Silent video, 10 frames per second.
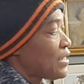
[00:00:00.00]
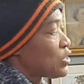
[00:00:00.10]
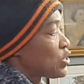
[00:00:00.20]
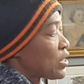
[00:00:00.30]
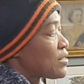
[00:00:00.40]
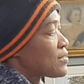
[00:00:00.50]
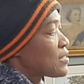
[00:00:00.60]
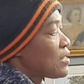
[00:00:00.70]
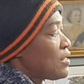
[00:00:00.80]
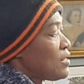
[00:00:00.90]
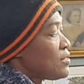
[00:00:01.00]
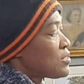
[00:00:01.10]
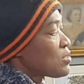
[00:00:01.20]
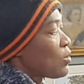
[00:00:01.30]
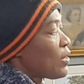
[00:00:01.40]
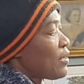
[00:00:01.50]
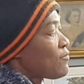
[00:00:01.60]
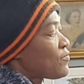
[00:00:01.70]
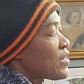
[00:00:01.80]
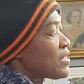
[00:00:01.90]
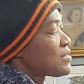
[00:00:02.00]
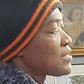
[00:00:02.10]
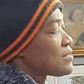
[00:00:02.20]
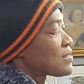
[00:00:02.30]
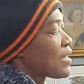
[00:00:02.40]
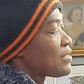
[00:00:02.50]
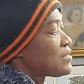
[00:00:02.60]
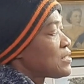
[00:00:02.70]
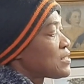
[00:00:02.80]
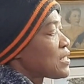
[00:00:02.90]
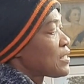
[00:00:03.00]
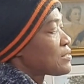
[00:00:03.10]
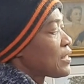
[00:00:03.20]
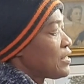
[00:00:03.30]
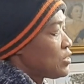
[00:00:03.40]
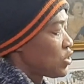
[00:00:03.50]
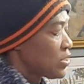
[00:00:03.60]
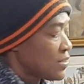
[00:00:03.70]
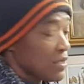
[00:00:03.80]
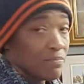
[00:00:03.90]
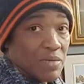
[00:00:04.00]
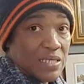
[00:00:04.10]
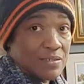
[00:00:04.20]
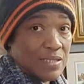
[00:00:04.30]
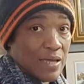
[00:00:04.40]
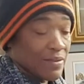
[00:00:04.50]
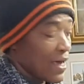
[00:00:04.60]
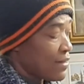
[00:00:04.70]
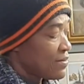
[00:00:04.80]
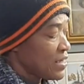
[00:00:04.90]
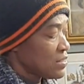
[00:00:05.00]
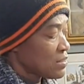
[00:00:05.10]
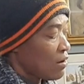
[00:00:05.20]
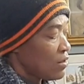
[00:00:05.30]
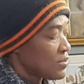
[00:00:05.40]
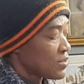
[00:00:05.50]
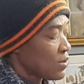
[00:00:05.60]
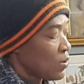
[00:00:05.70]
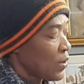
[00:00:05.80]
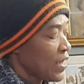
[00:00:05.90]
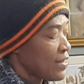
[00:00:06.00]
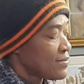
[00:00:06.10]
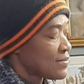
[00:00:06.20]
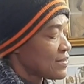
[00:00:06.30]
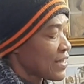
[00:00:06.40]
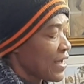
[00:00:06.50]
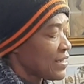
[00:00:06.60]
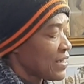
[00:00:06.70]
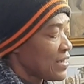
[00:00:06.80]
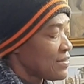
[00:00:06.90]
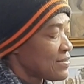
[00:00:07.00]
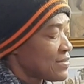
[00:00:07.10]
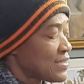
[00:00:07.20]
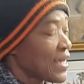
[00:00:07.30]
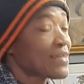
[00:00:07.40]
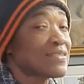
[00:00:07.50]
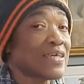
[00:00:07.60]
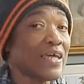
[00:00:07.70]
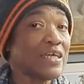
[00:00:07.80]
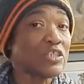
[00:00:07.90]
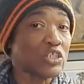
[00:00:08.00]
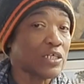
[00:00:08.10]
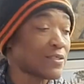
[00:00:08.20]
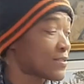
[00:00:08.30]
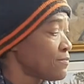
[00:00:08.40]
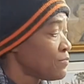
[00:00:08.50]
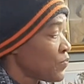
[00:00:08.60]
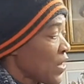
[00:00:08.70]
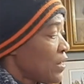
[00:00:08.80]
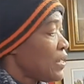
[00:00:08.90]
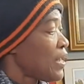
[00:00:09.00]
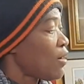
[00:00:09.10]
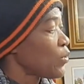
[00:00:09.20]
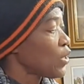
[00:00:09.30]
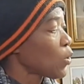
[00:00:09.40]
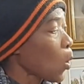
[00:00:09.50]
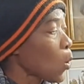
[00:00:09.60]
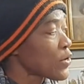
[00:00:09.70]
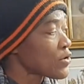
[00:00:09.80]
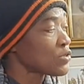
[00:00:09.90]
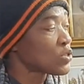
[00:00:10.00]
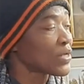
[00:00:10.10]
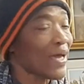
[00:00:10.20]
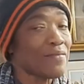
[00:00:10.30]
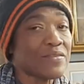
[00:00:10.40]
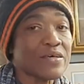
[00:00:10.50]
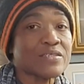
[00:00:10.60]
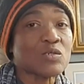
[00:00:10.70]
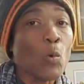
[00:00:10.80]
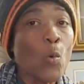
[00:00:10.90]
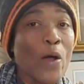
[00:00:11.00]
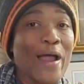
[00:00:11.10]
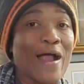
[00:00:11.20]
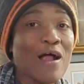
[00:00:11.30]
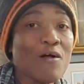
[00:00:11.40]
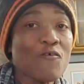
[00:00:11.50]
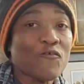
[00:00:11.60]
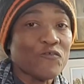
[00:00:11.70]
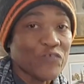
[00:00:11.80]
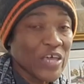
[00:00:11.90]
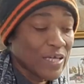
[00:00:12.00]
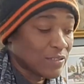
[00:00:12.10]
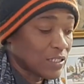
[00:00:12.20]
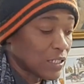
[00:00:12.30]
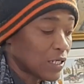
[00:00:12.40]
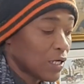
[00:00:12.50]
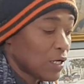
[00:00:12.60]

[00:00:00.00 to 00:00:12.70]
inches. So if this is ninety-six inches, it means then that this also is ninety-six inches. Now, in order to get the square feet,